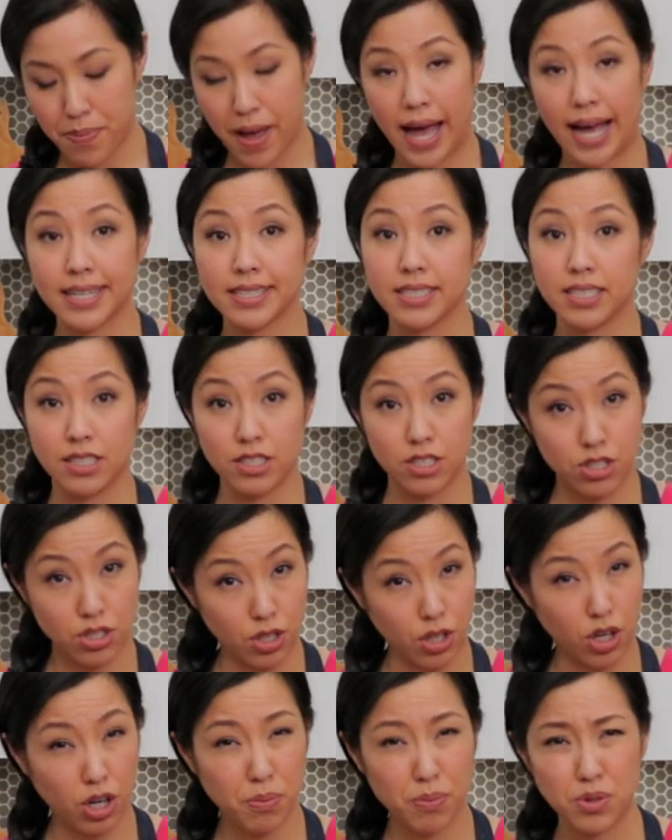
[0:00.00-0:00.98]
packed in
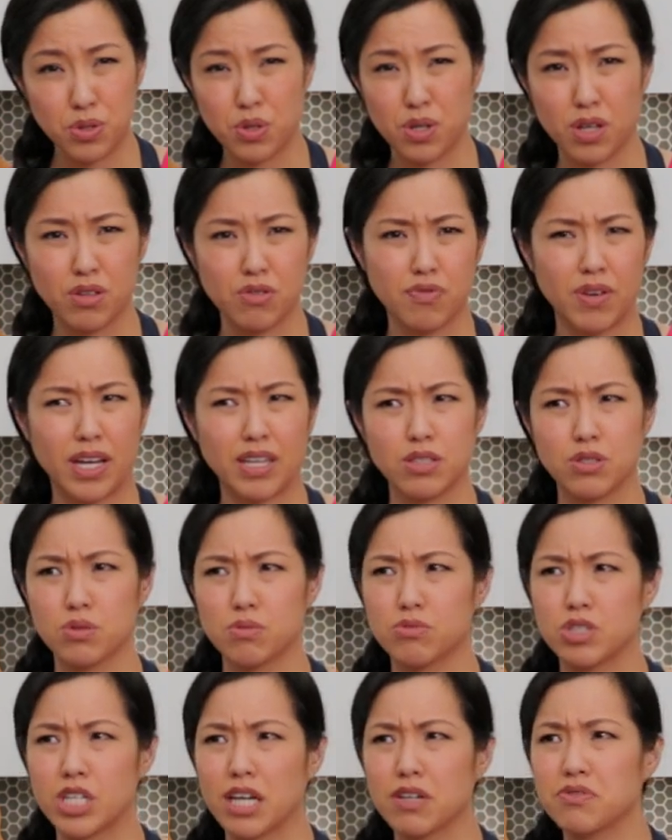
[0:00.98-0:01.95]
syrup, and you can find
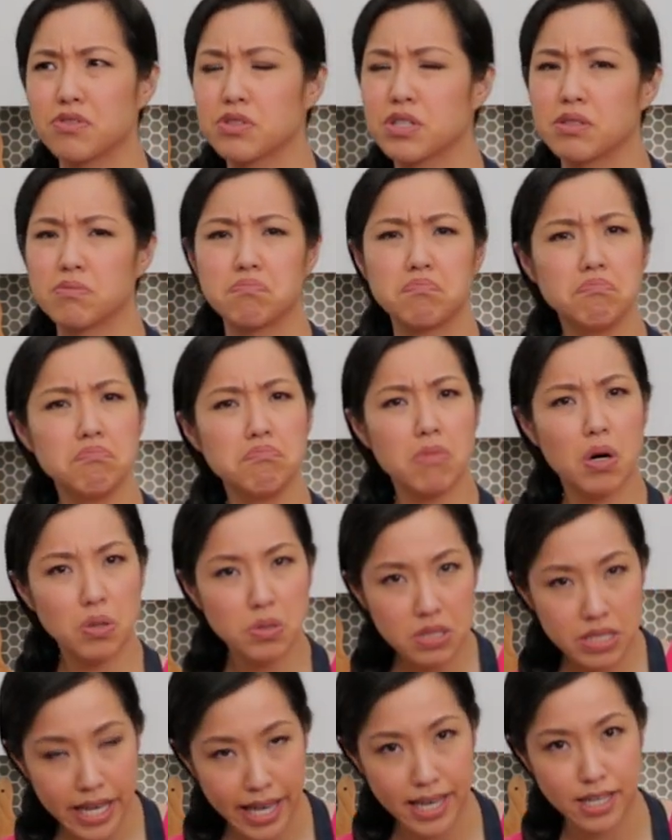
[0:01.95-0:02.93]
jackfruit at
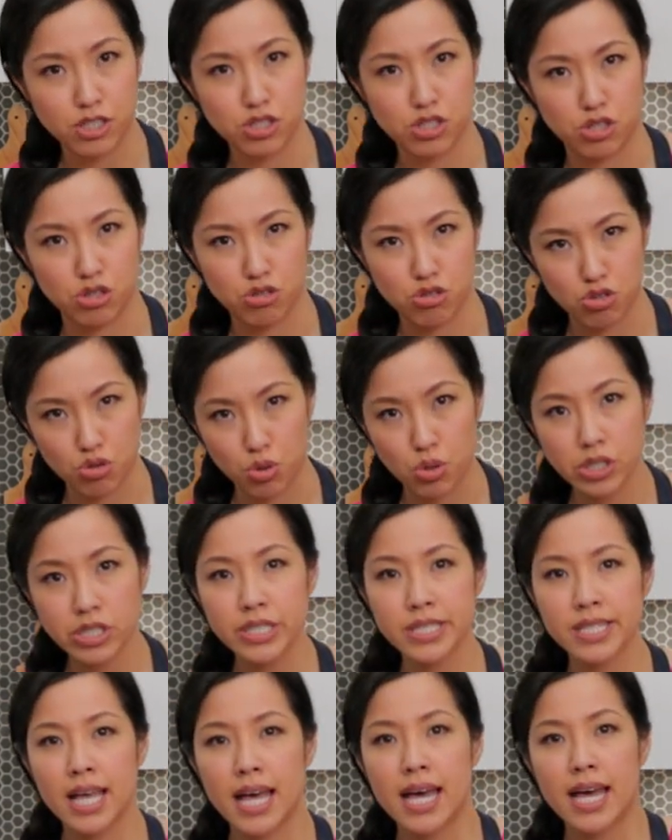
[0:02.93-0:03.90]
most Asian
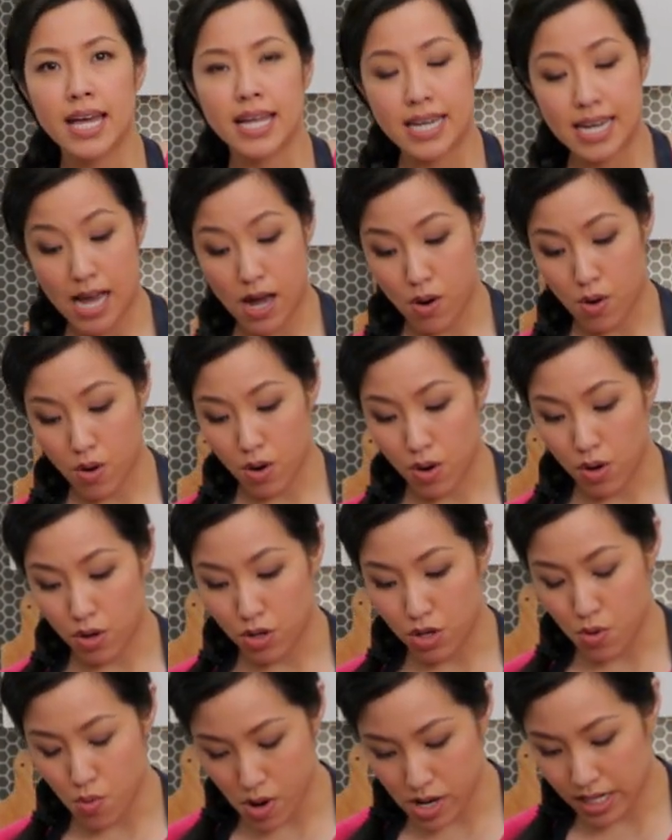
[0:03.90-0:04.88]
stores. Now,
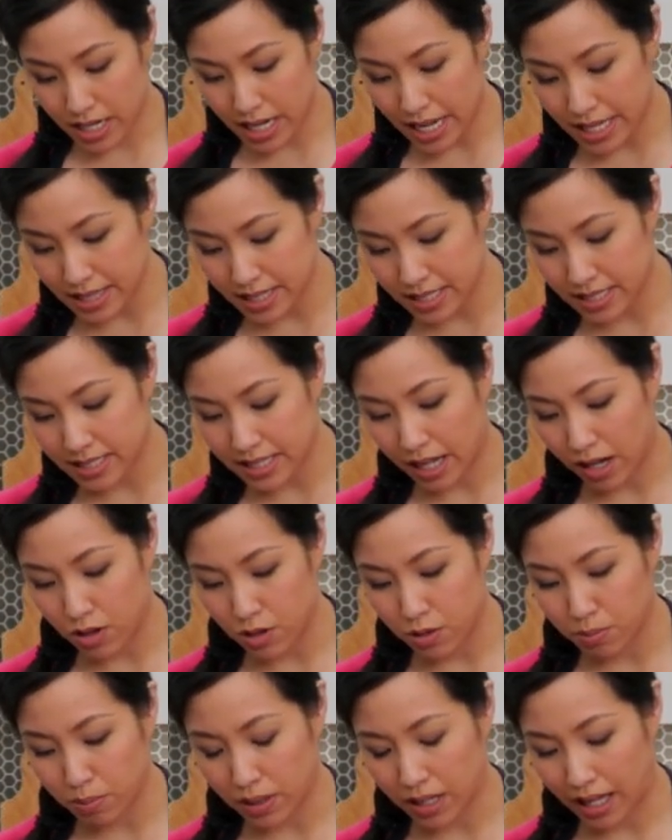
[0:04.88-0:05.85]
you want to cut this
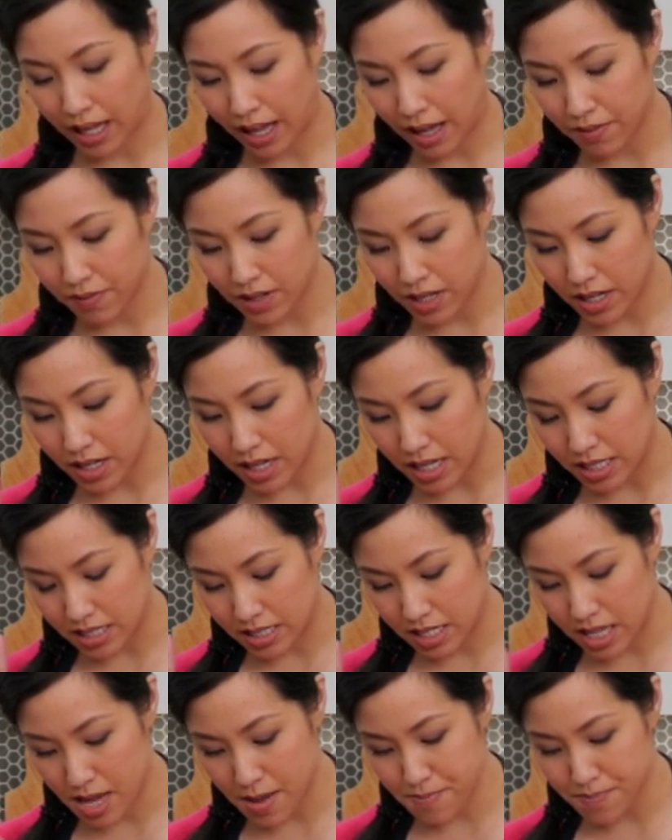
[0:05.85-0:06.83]
down, but I have a
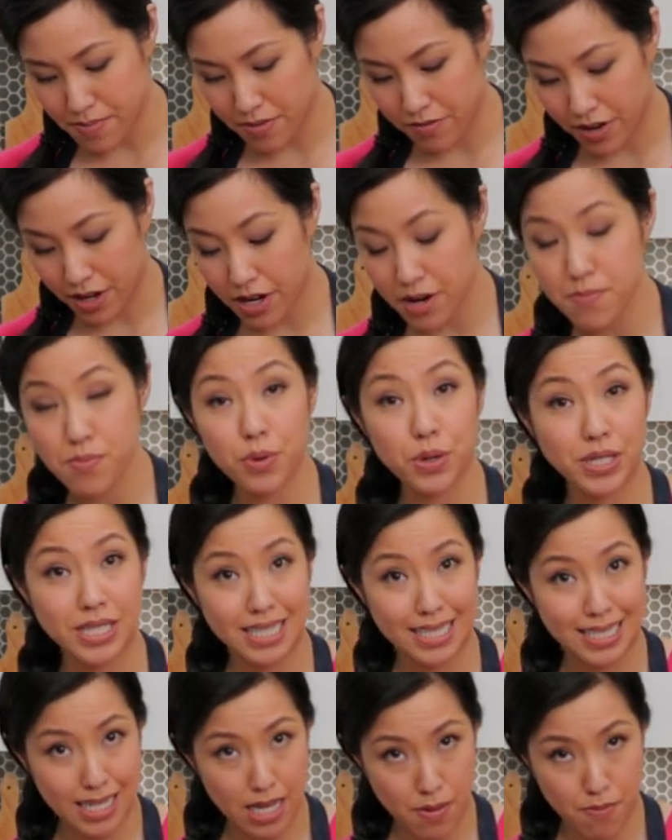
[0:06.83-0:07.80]
very
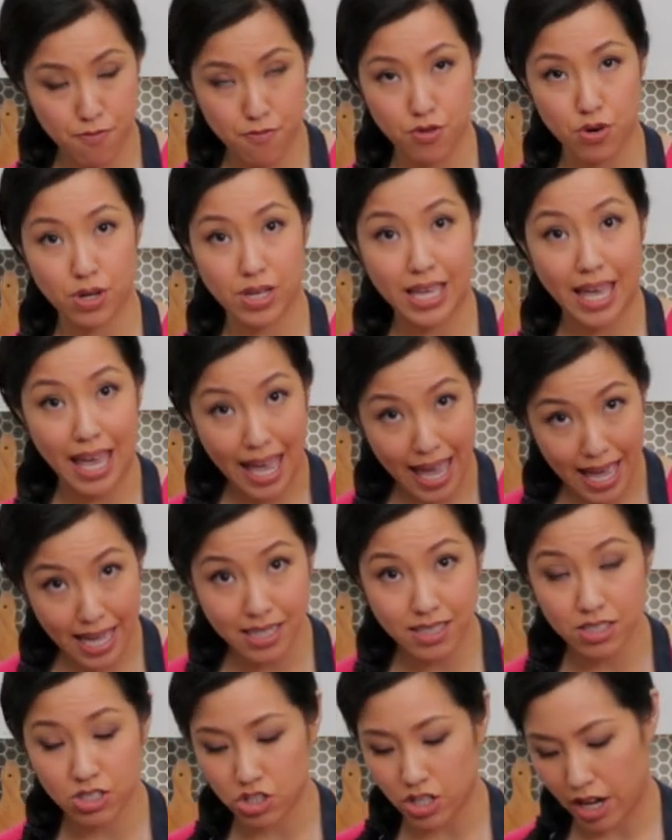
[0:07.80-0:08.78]
important tip for
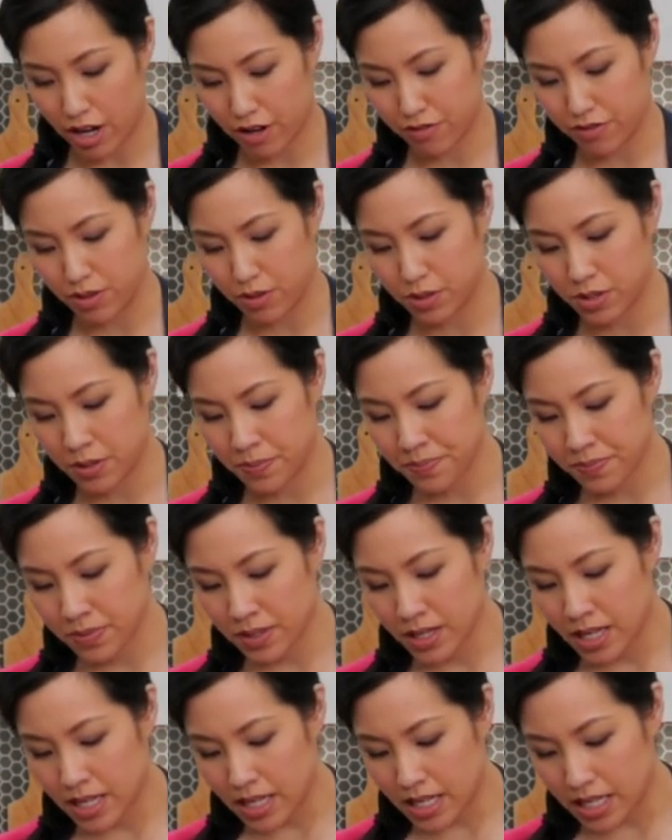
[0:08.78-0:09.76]
canned jackfruit
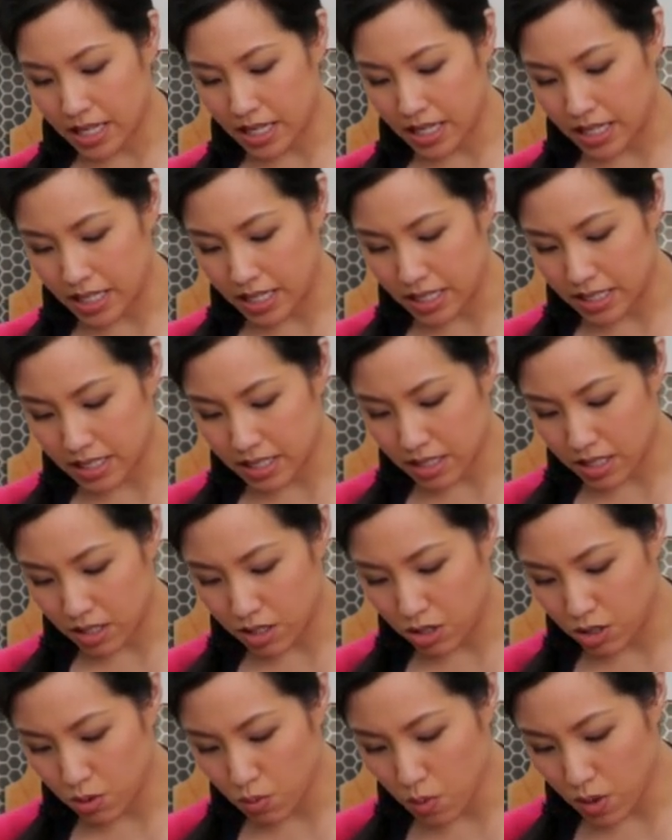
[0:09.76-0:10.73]
is
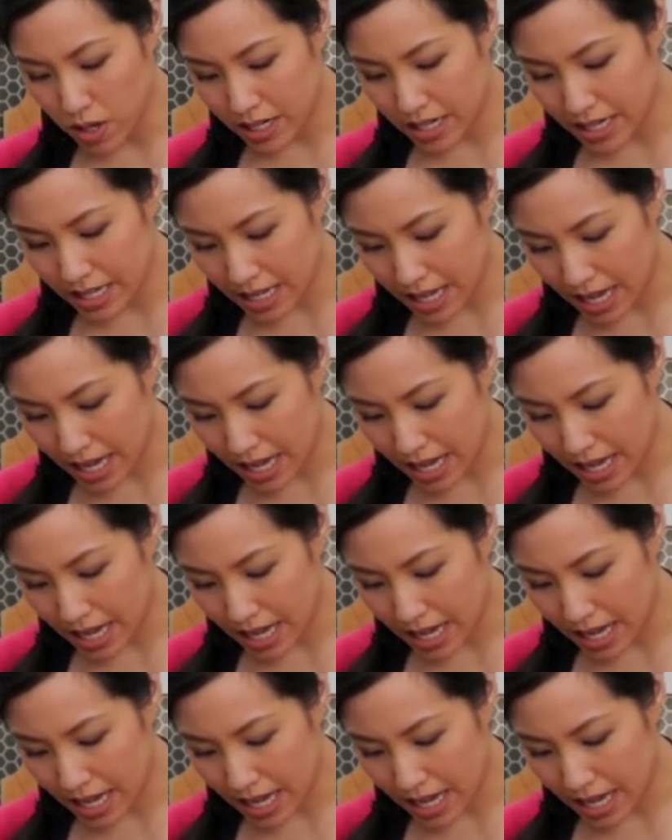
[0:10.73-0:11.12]
you want to